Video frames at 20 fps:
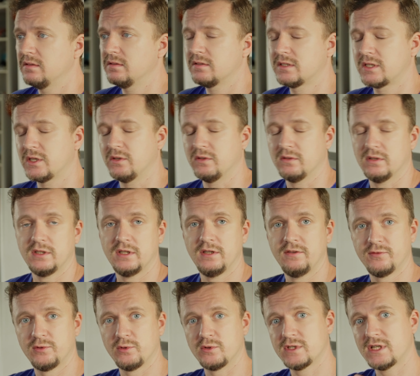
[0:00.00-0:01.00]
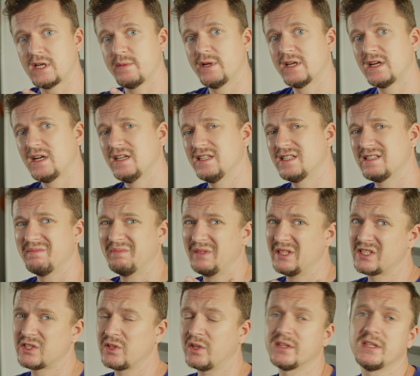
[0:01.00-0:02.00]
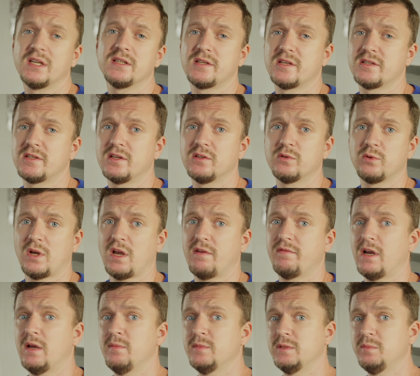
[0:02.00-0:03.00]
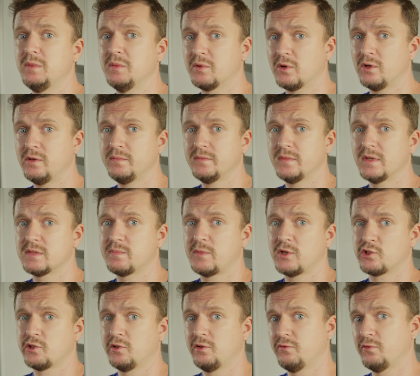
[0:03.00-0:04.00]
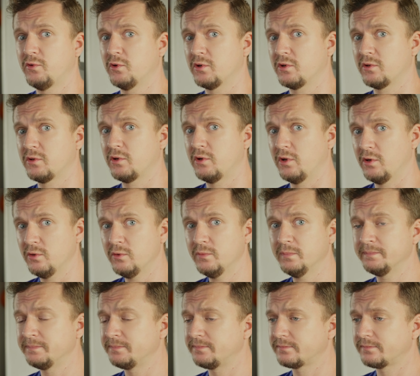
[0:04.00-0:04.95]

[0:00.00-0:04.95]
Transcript: So, if to summarize, it's not necessary to have IMDb Pro, especially for crew.